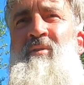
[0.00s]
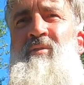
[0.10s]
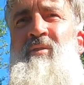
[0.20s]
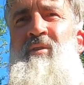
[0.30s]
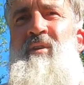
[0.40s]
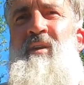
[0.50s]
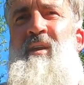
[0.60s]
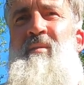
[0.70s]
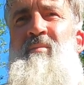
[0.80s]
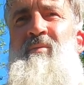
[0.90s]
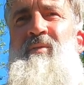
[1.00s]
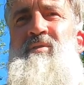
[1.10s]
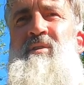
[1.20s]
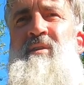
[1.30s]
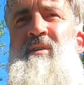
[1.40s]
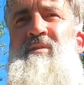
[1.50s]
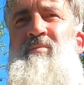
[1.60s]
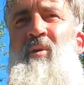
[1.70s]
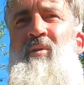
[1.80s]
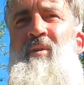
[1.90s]
So I'm going to keep fishing this
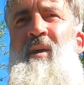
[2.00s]
spot